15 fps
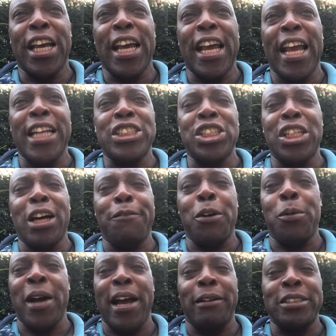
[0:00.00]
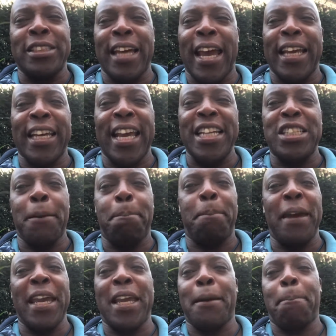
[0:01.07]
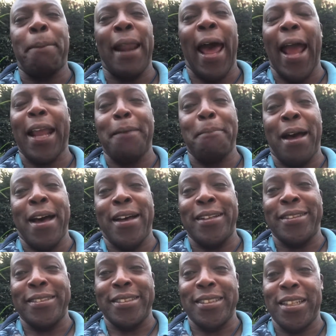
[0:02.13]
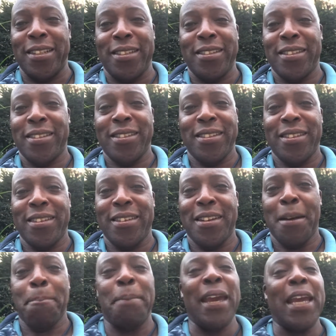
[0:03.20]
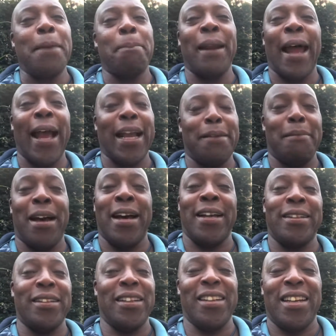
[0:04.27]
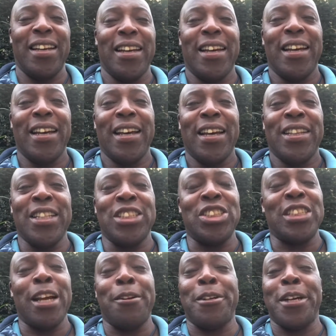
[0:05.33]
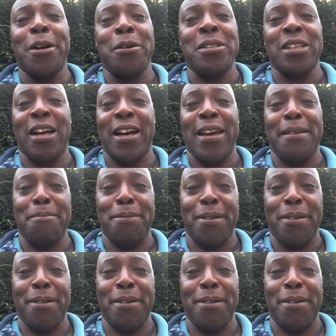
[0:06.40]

It's another way of saying he's a big black man. Big black man. The stereotype.